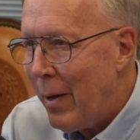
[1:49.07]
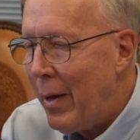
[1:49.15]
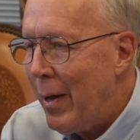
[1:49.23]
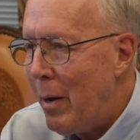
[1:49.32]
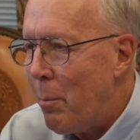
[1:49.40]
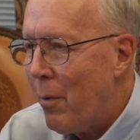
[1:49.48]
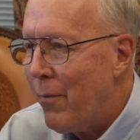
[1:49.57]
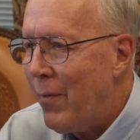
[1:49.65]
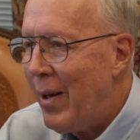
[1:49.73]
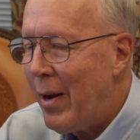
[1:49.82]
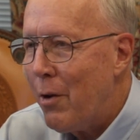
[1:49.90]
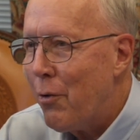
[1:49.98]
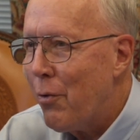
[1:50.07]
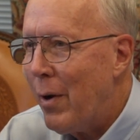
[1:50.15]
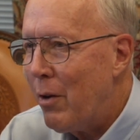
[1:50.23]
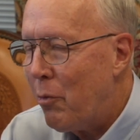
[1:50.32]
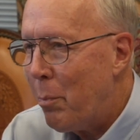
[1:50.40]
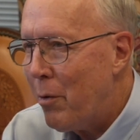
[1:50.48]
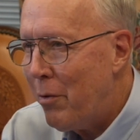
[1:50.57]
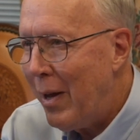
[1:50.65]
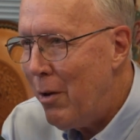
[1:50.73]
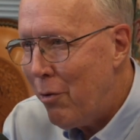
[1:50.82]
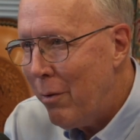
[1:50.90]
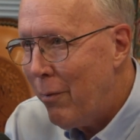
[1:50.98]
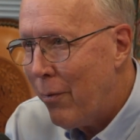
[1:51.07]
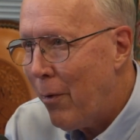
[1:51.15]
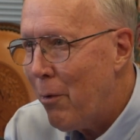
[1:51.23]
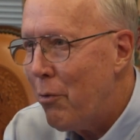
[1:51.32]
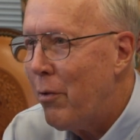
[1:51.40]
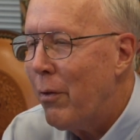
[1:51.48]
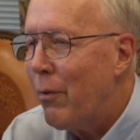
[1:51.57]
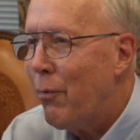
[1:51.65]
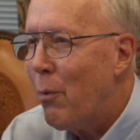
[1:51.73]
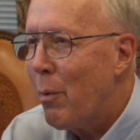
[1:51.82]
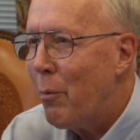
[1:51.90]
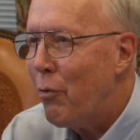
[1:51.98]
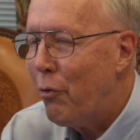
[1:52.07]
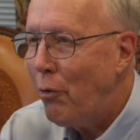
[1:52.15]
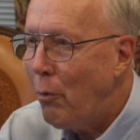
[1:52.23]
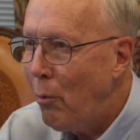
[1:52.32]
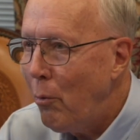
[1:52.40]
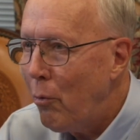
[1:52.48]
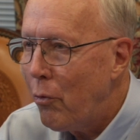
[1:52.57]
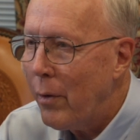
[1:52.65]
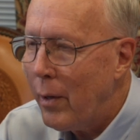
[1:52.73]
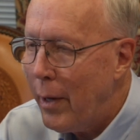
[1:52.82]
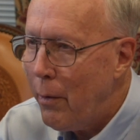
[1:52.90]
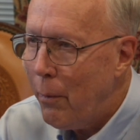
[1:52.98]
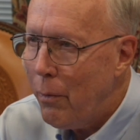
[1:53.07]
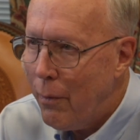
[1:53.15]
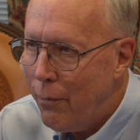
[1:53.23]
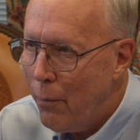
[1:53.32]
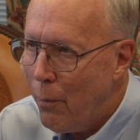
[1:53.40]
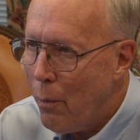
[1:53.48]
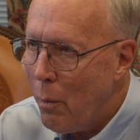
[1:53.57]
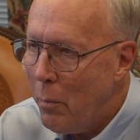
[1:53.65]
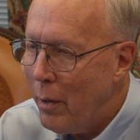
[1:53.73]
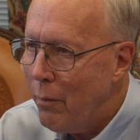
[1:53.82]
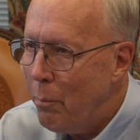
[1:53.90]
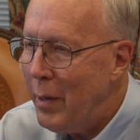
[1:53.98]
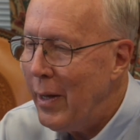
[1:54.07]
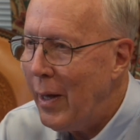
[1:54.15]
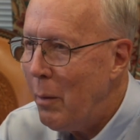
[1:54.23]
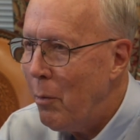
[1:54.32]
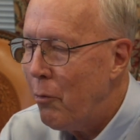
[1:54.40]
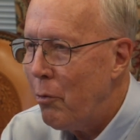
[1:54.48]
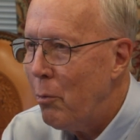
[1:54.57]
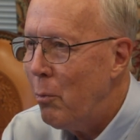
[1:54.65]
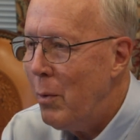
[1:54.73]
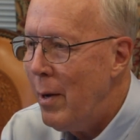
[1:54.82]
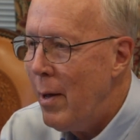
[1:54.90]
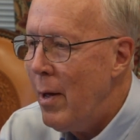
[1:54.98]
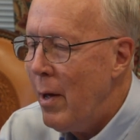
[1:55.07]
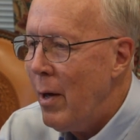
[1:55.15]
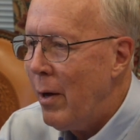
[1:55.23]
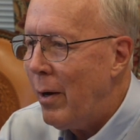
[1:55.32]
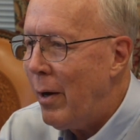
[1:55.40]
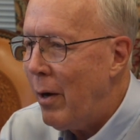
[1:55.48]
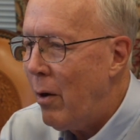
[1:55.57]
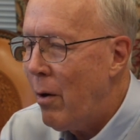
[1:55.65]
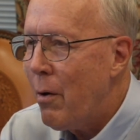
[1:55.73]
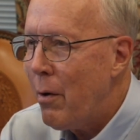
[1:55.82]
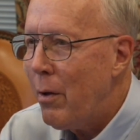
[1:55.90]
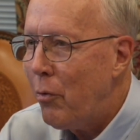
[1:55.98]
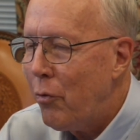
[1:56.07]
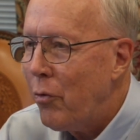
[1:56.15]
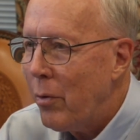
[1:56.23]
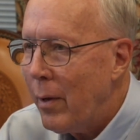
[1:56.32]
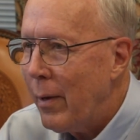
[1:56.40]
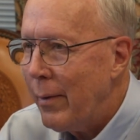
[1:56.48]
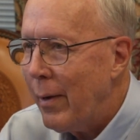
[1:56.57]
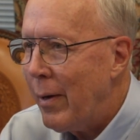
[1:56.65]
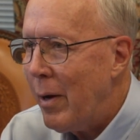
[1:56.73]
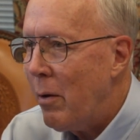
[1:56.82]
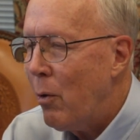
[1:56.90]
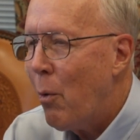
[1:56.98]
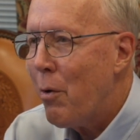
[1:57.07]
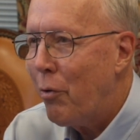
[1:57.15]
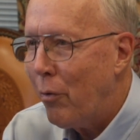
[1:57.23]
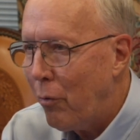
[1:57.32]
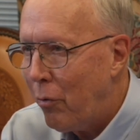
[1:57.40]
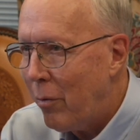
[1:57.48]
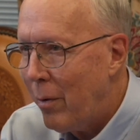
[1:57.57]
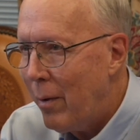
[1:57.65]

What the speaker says: and it provided transportation, first in the form of shoes and later in the form of being able to harness horses